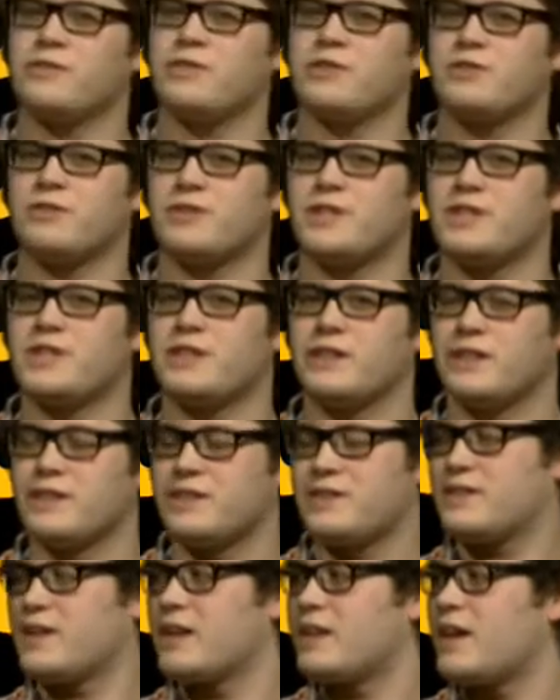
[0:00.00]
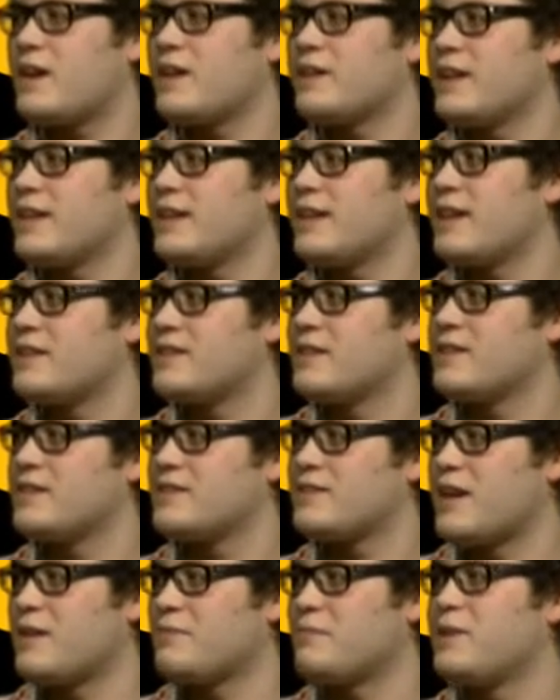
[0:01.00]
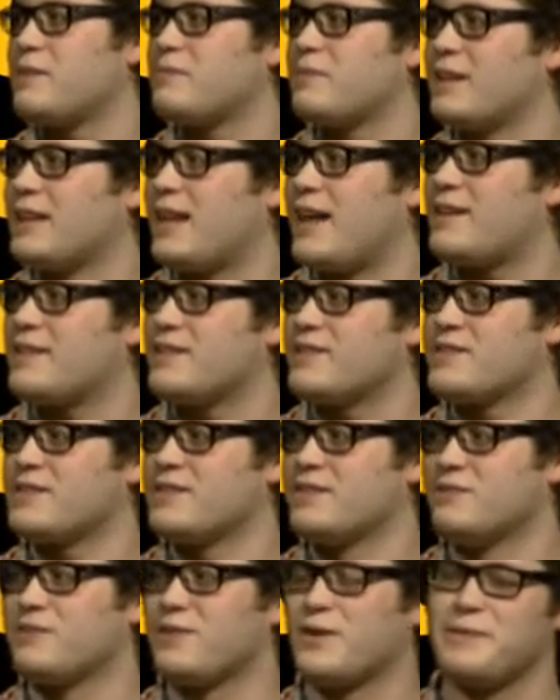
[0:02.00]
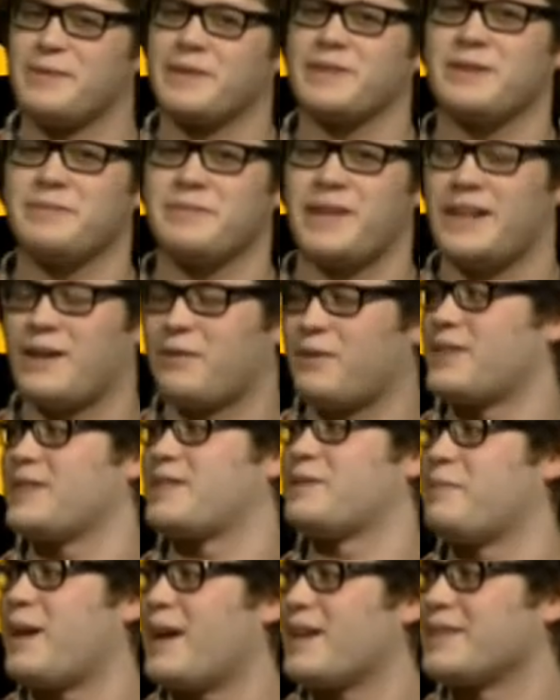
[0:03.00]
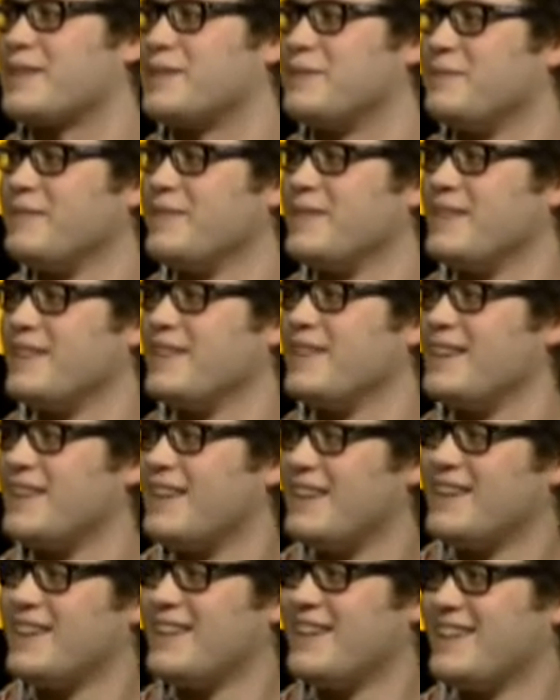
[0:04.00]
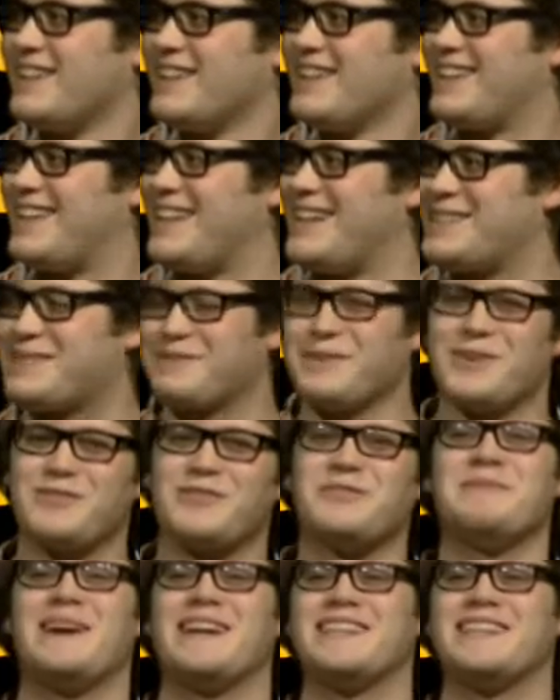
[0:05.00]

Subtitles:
a traditionalist at heart. I like to send people letters informing them that I want to bang them. It's more romantic.